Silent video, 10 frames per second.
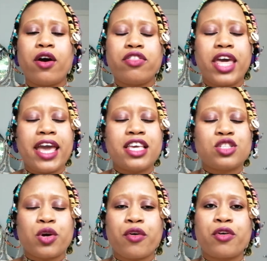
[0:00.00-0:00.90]

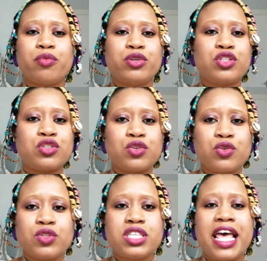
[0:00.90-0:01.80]
historical
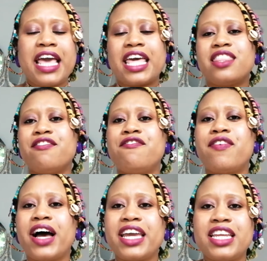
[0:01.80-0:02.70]
pursuits in the
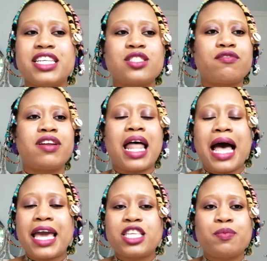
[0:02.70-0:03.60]
finest of
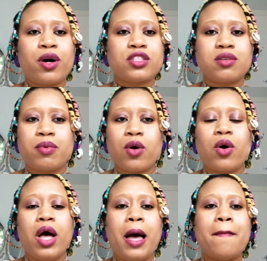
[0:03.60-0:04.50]
light
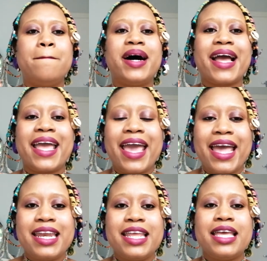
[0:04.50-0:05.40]
possible by
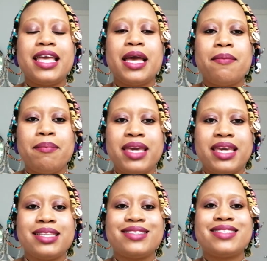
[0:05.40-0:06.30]
any
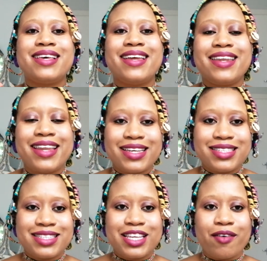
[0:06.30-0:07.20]
means
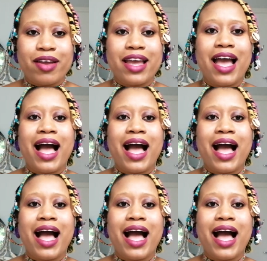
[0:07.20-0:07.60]
necessary.